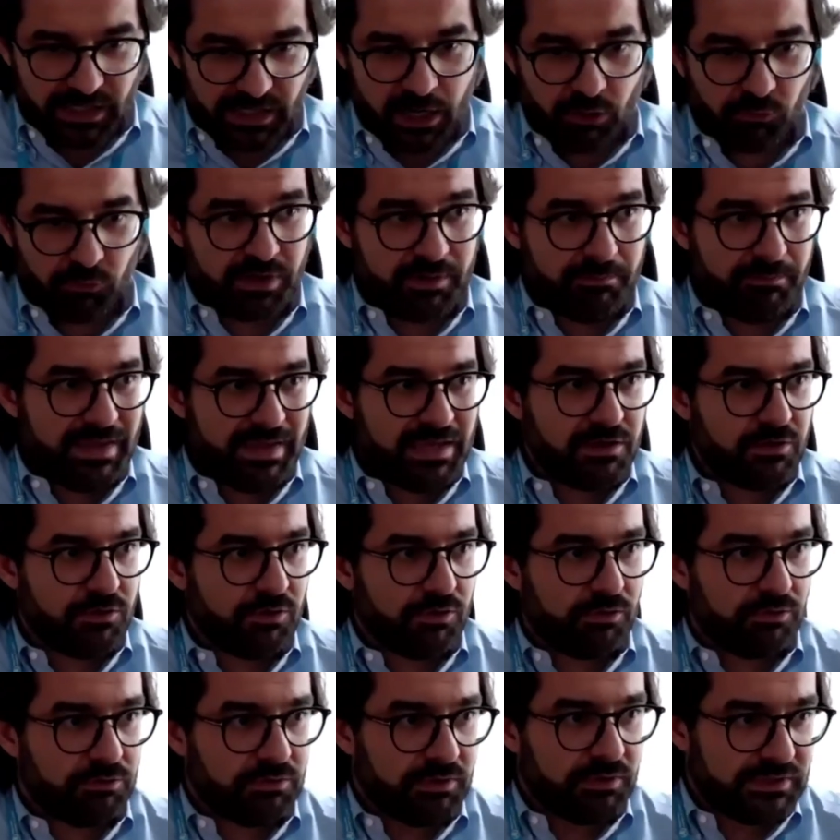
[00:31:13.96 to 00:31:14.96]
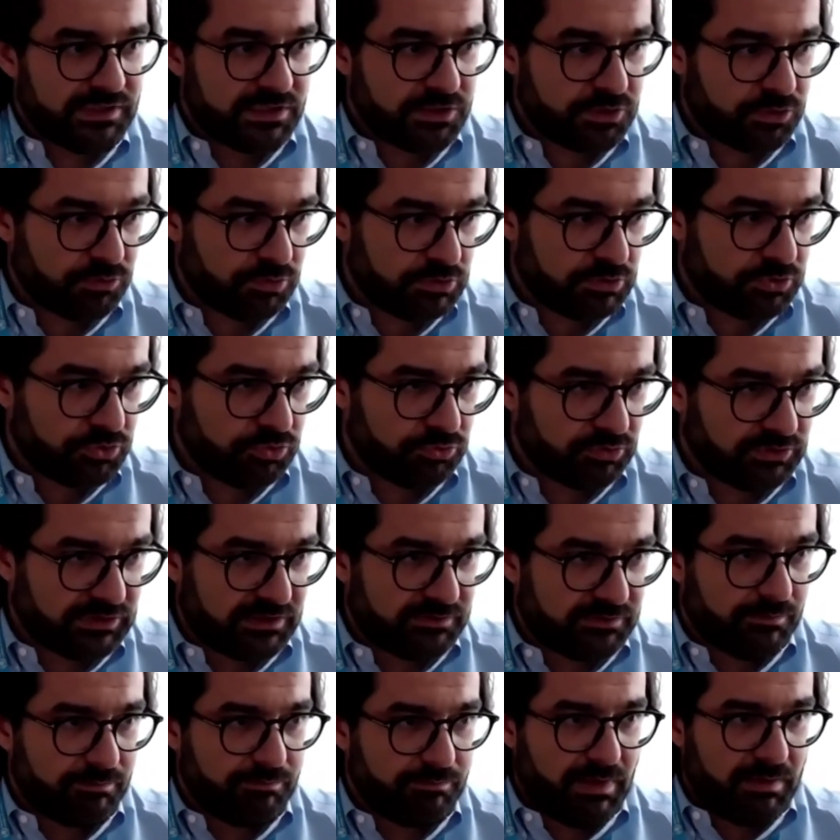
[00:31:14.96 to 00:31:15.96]
our main goal is to ensure
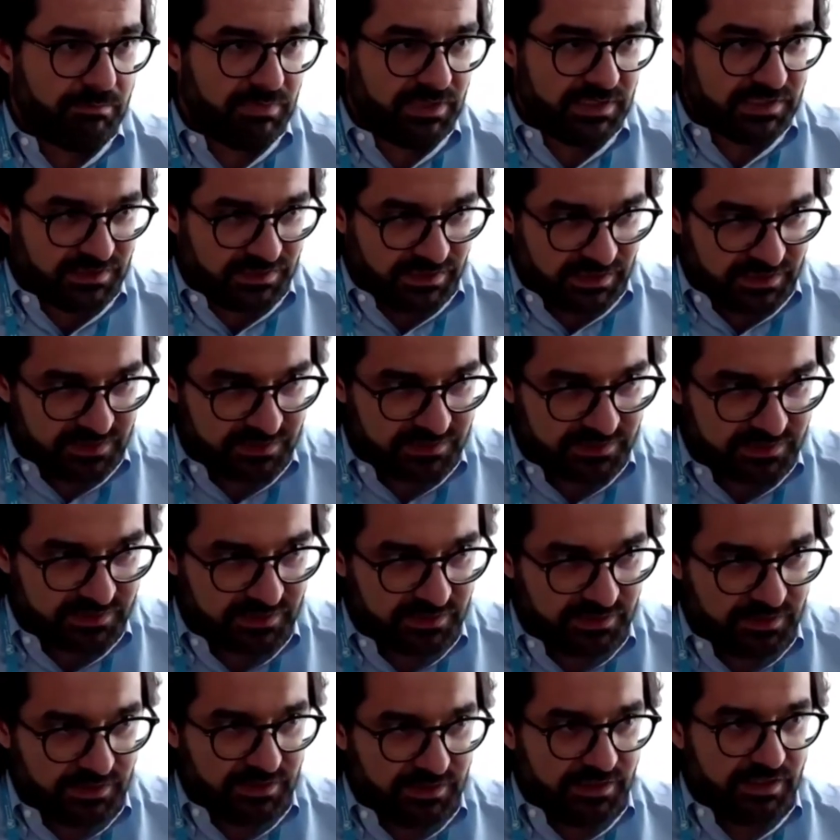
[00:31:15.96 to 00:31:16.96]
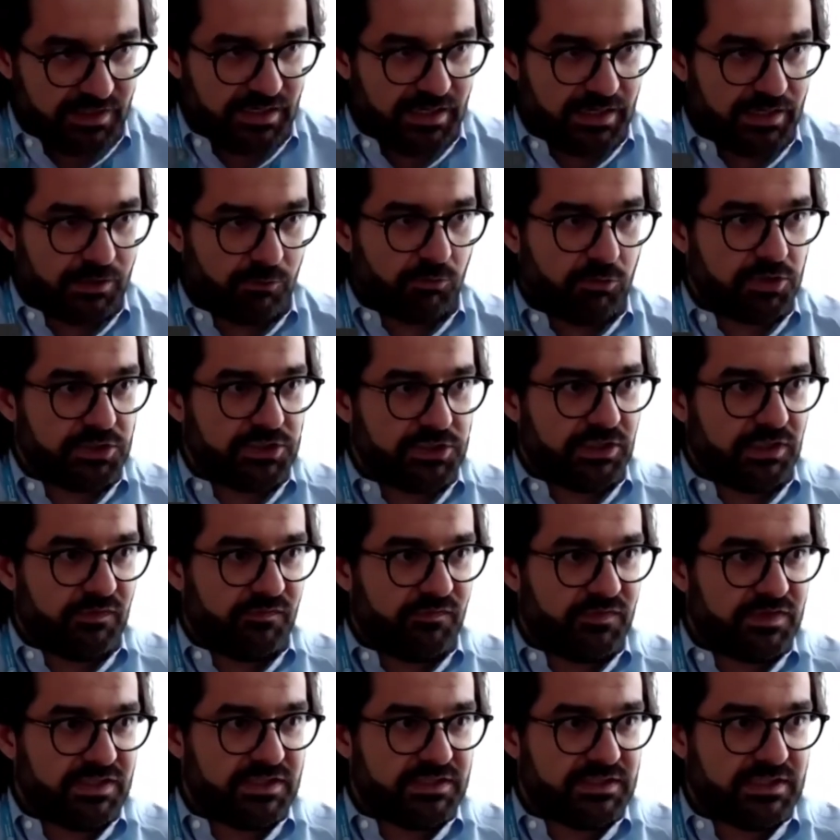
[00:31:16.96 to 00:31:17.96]
that member states are working
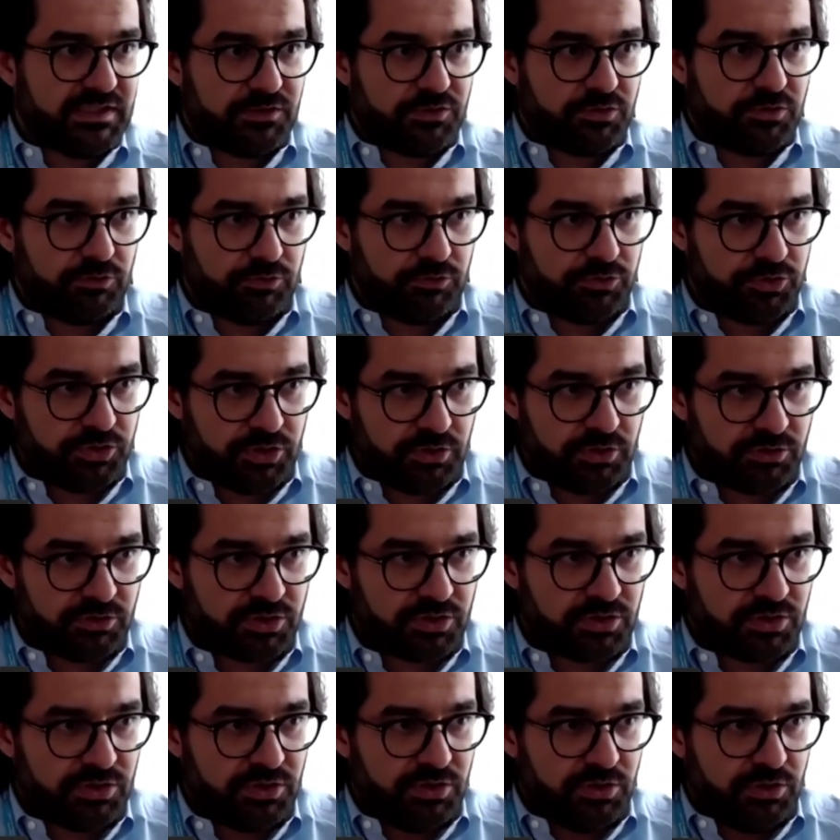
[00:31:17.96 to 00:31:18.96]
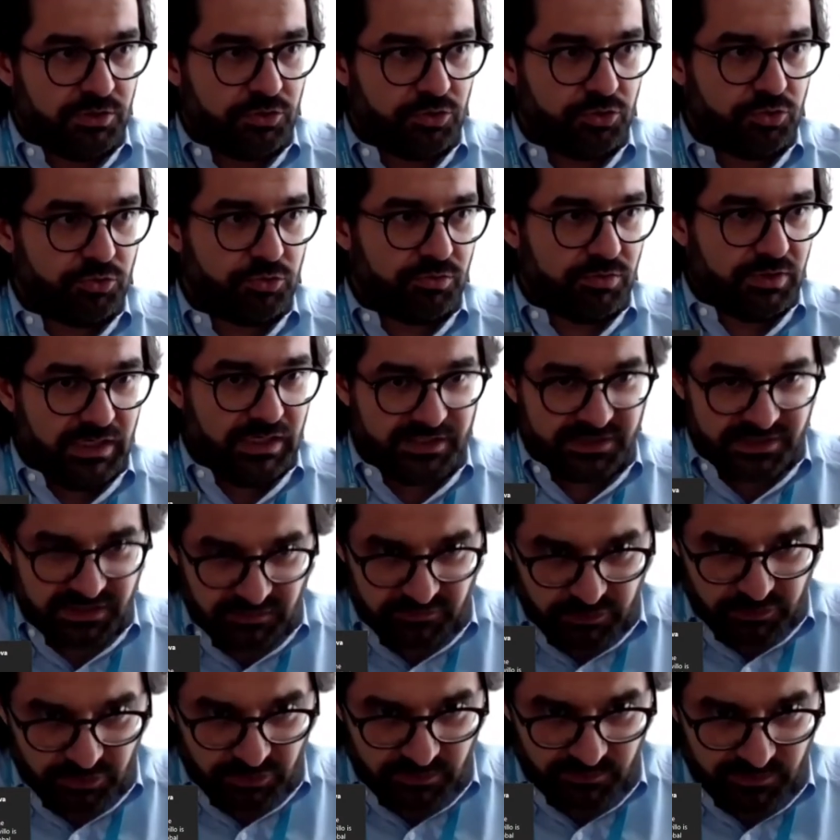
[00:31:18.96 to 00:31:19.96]
on digital solutions to
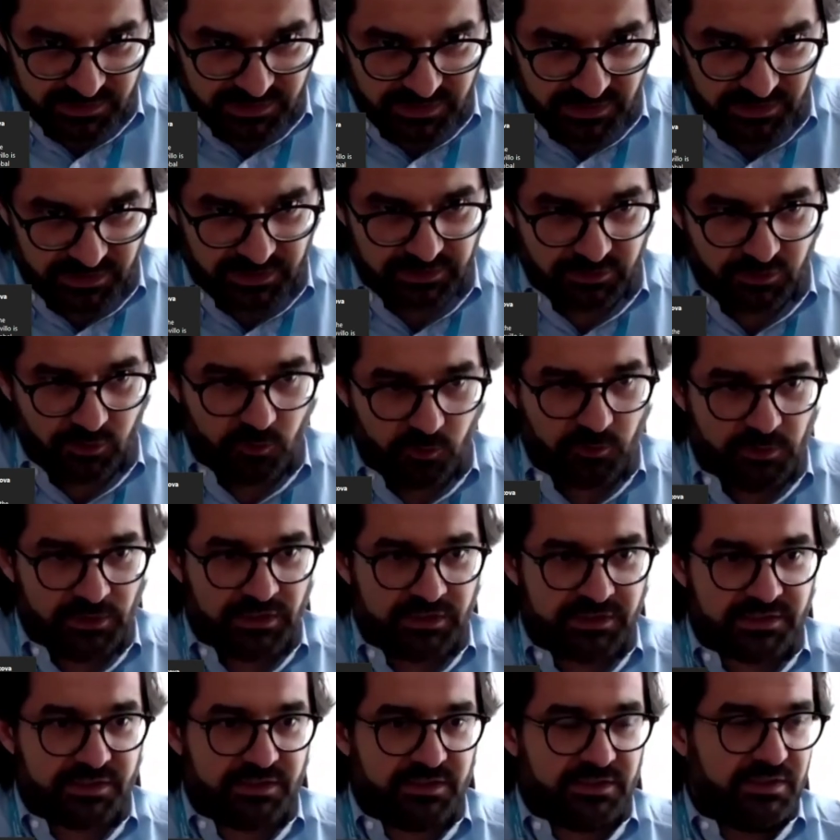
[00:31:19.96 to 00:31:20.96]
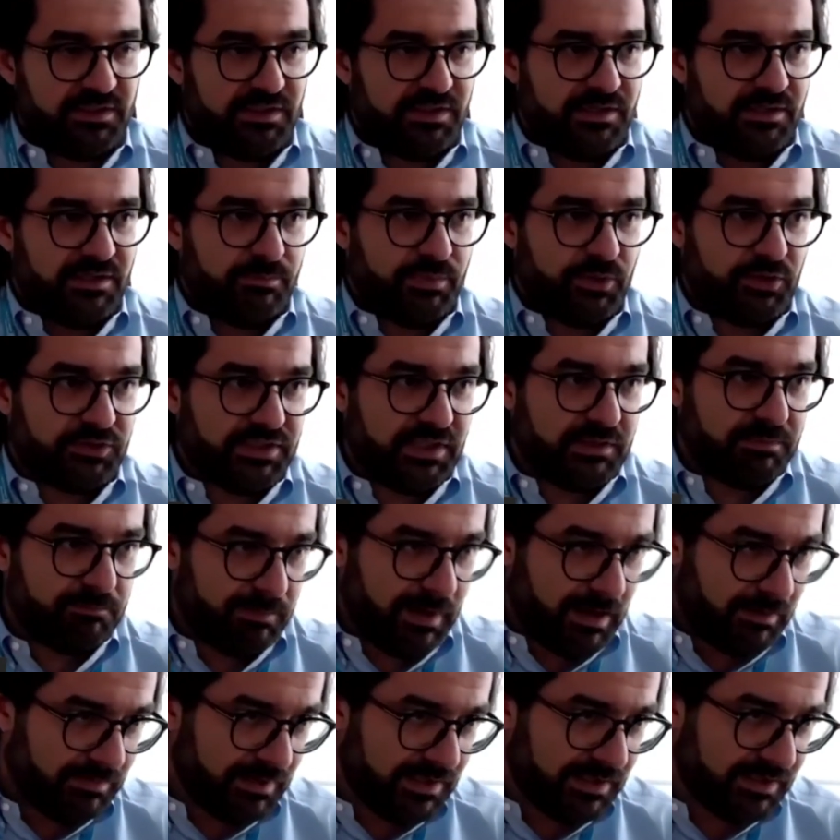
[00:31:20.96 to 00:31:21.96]
achieve universal health coverage, protect
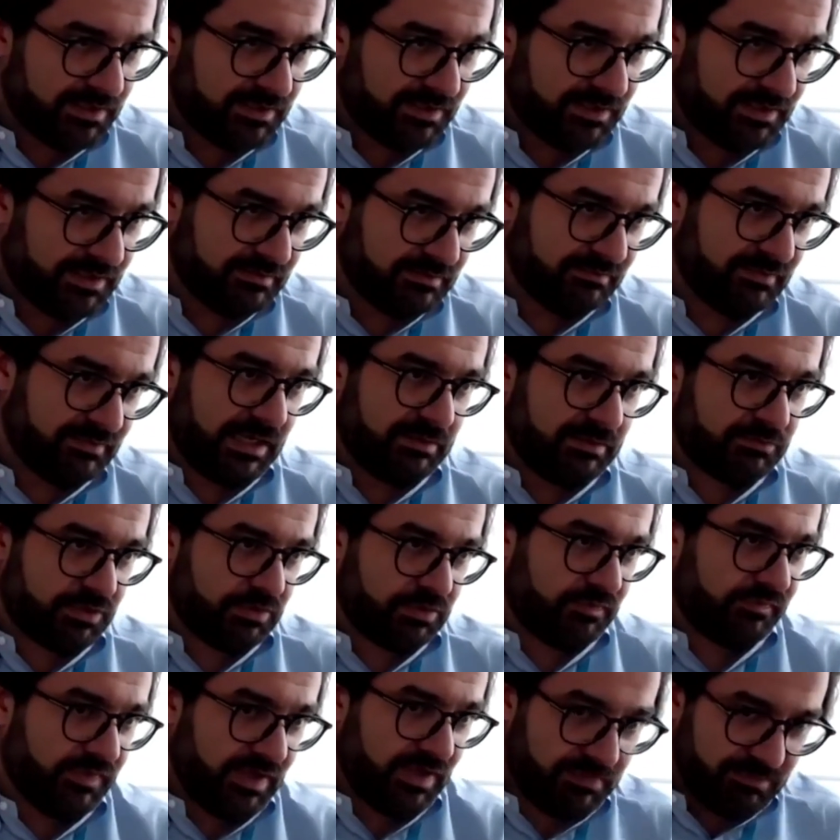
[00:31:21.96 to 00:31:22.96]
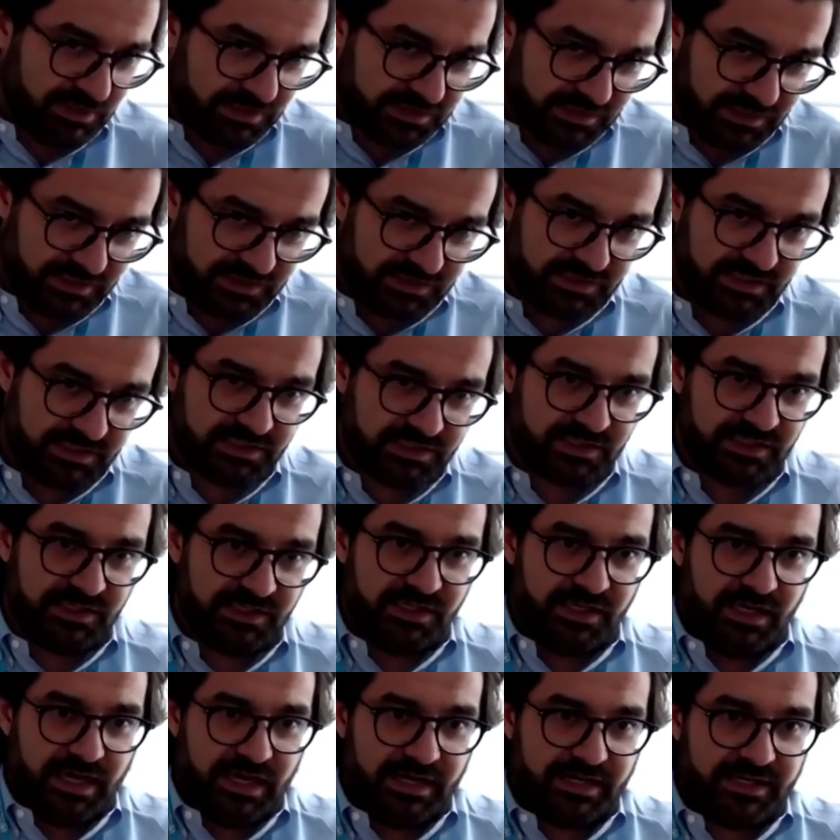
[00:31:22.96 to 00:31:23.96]
public in times of emergencies,
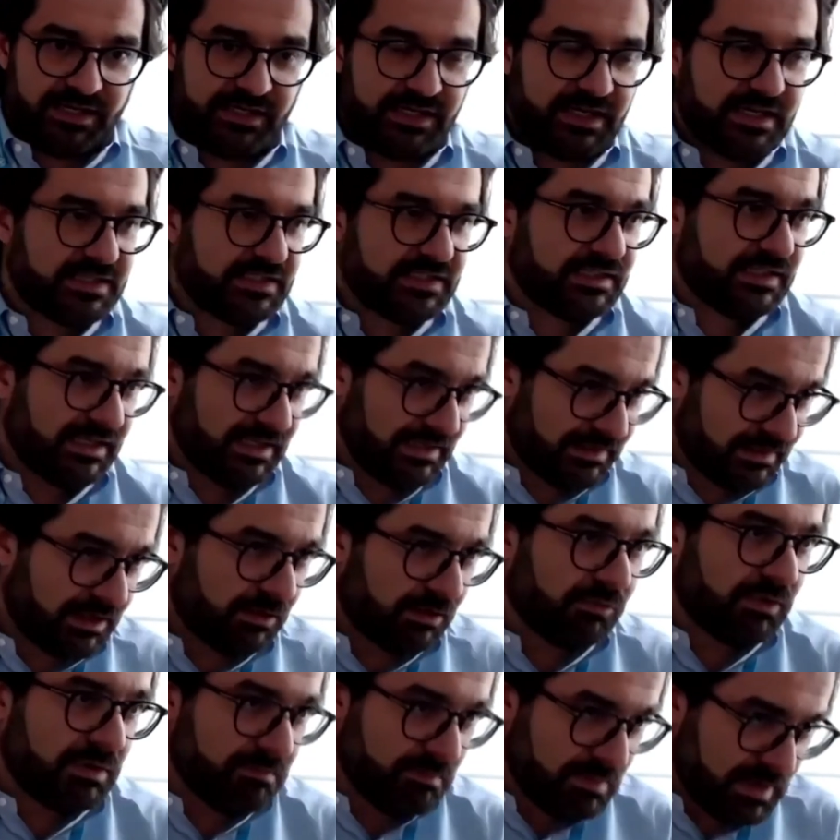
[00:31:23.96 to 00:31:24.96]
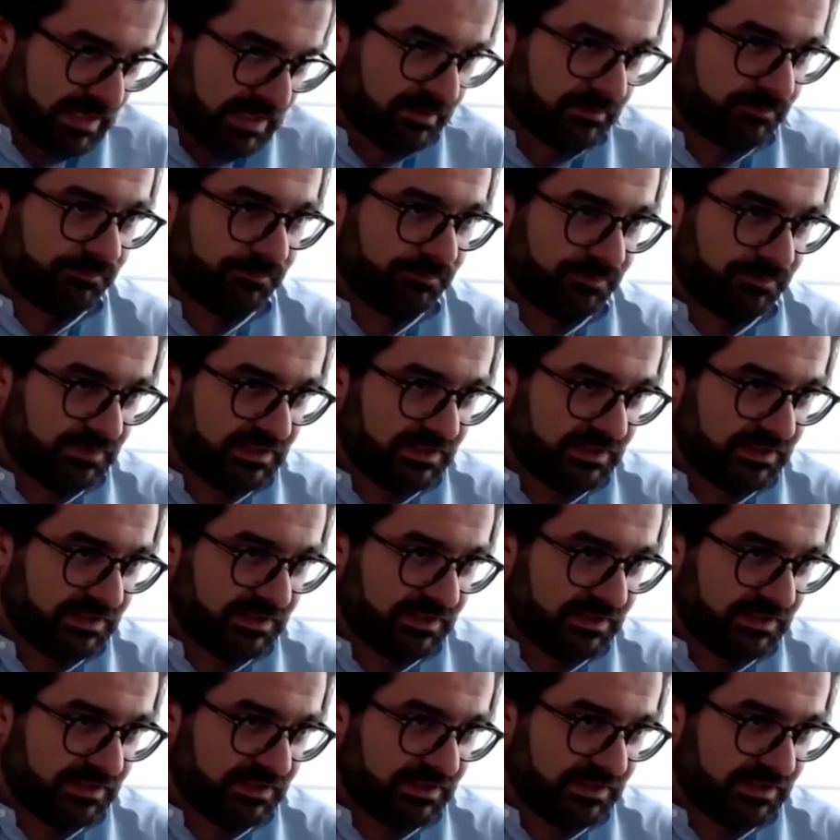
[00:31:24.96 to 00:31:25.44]
and enhance health and well-being.